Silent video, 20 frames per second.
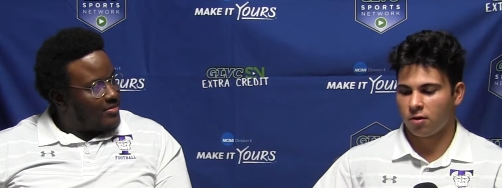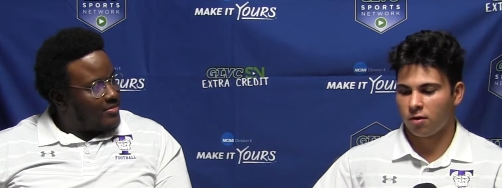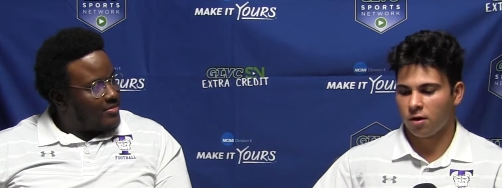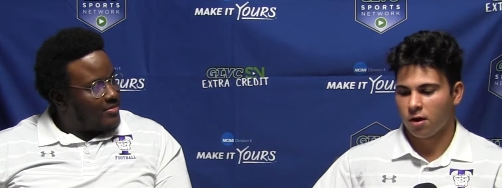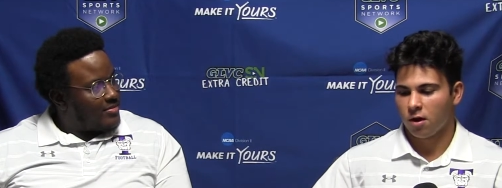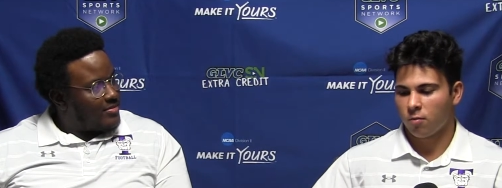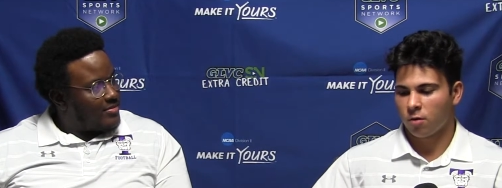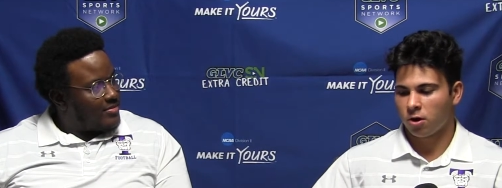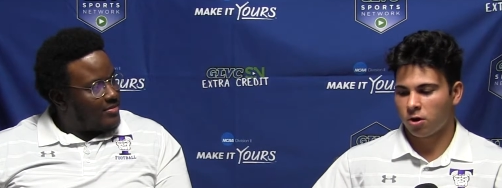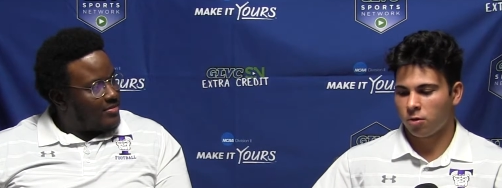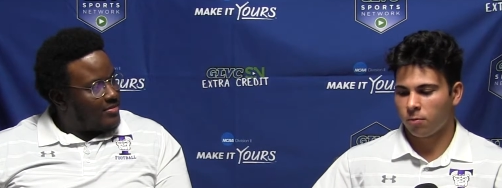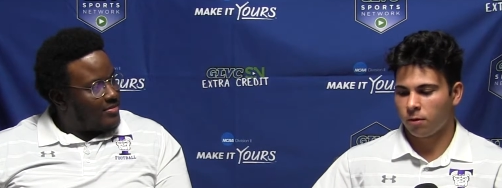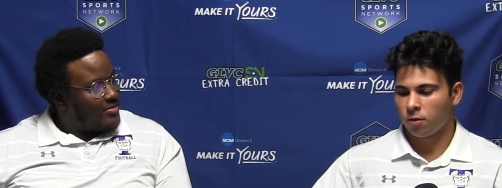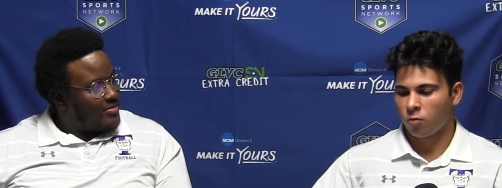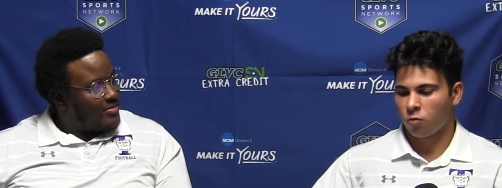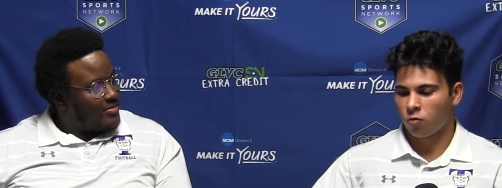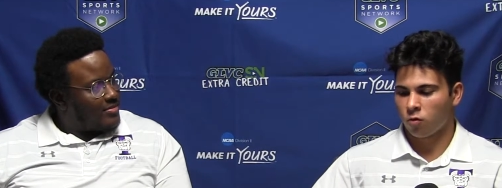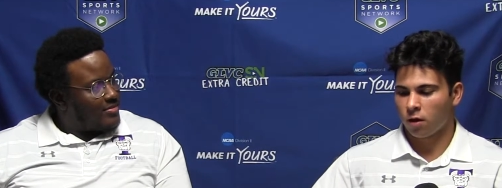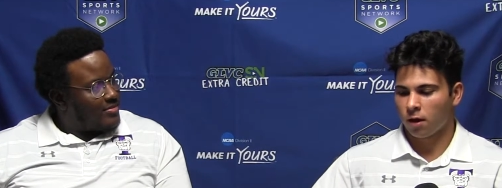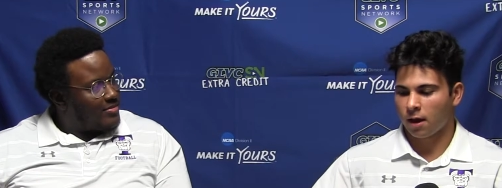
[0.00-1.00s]
Speaker 1: where he'll be
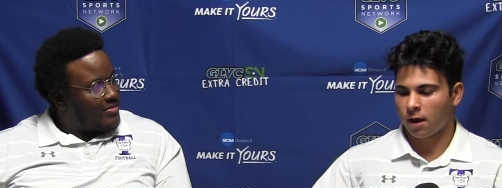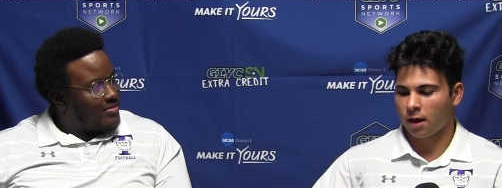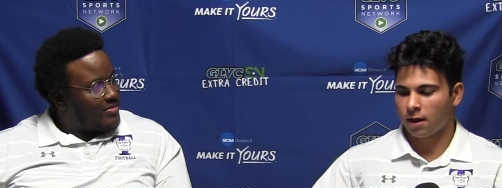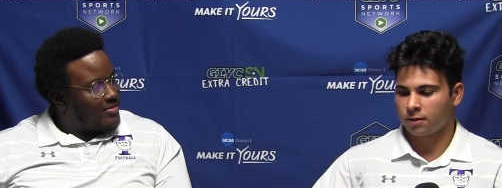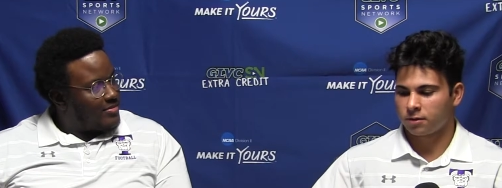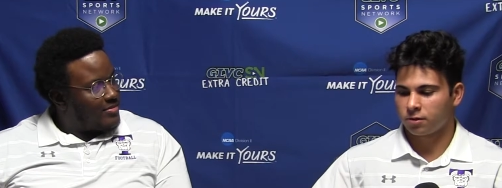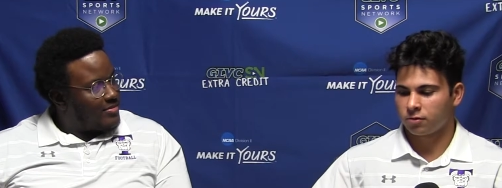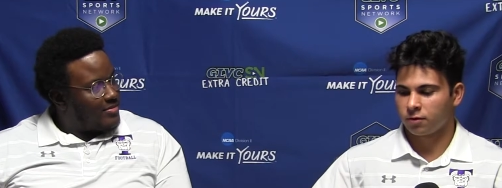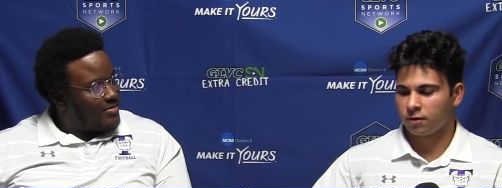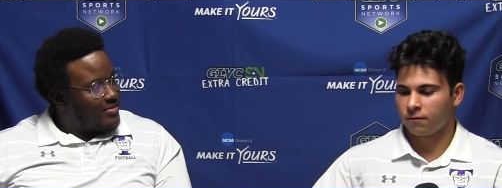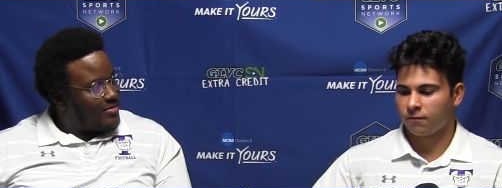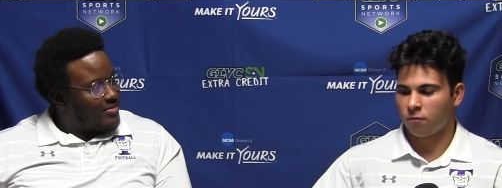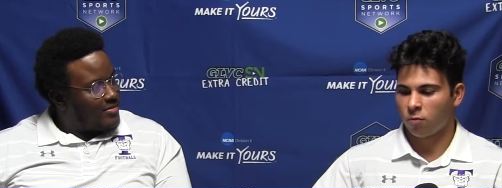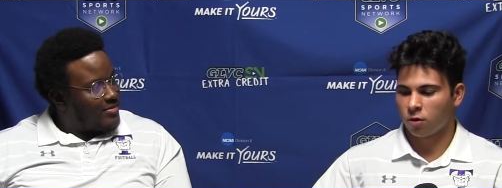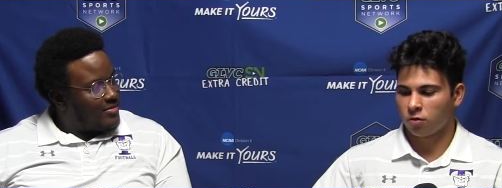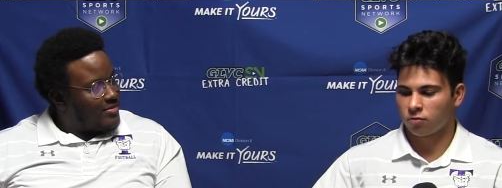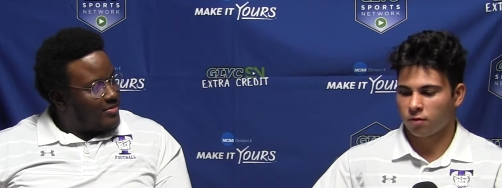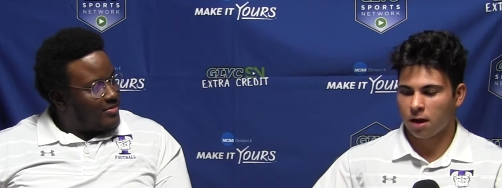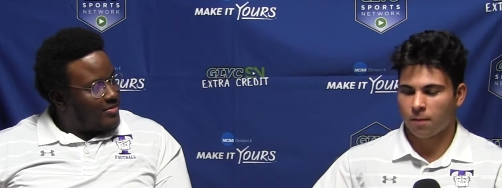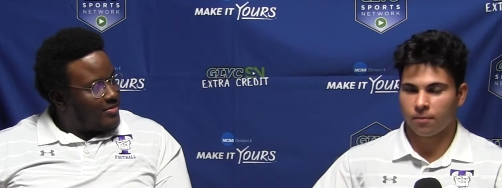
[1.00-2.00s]
answering four
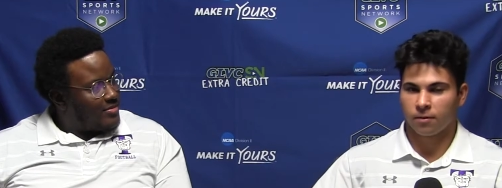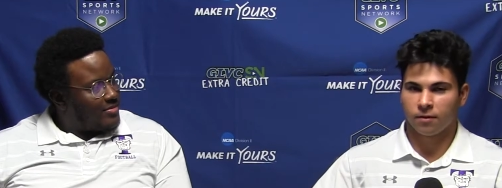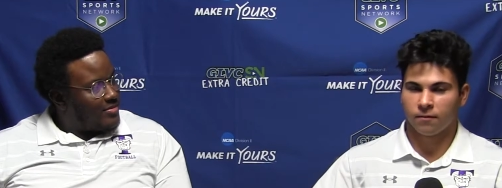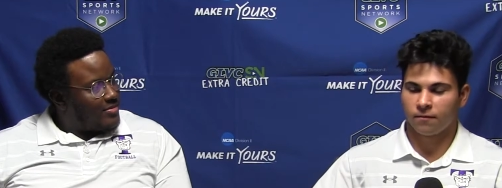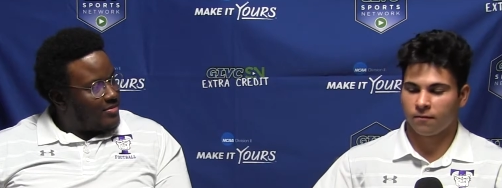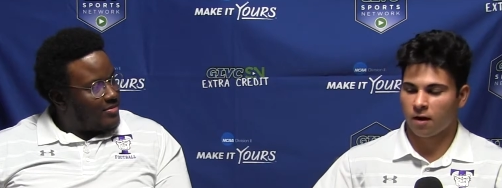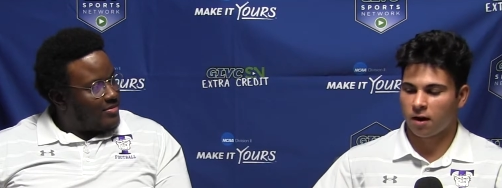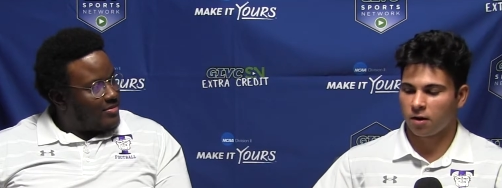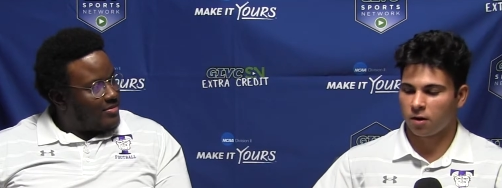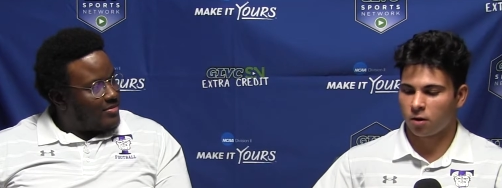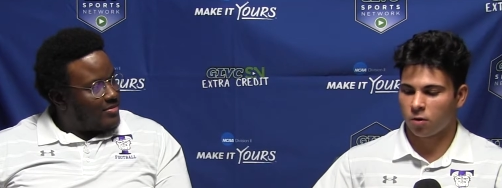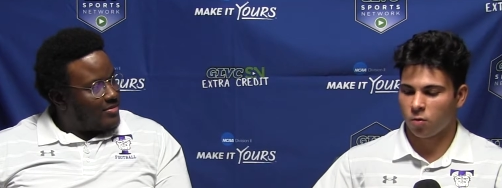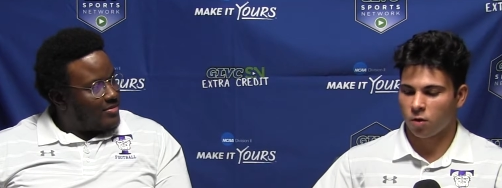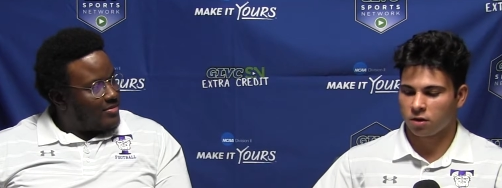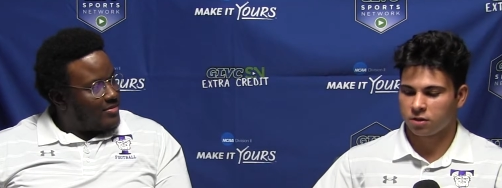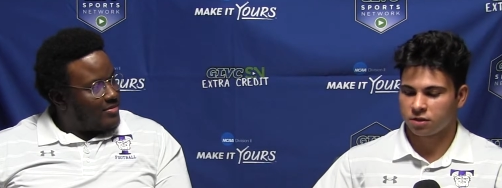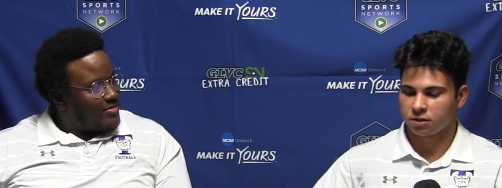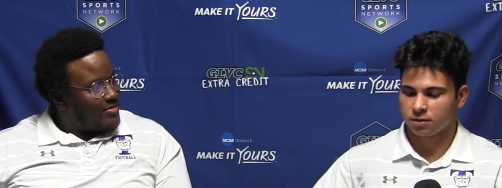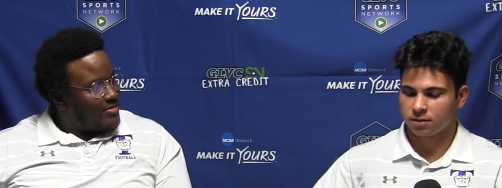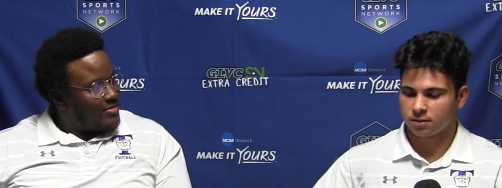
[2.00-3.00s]
rapid-fire
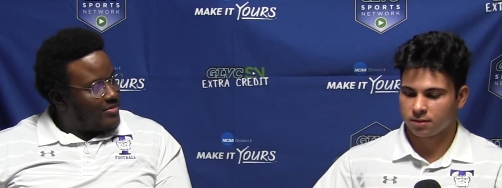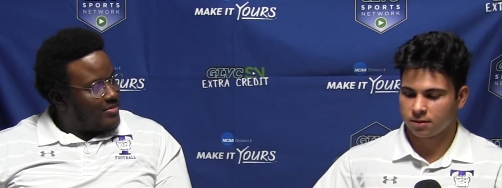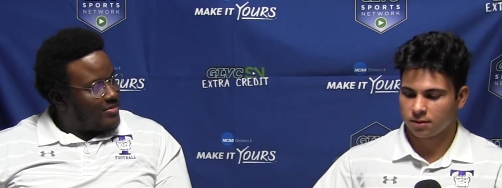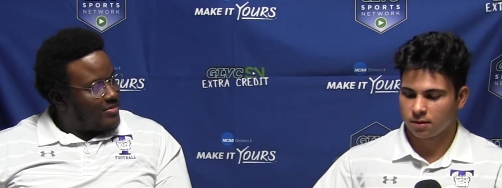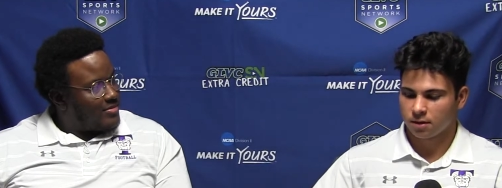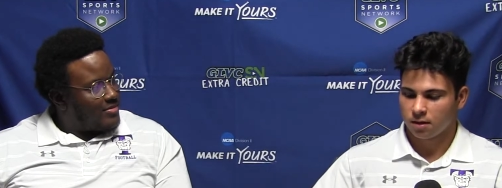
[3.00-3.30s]
questions.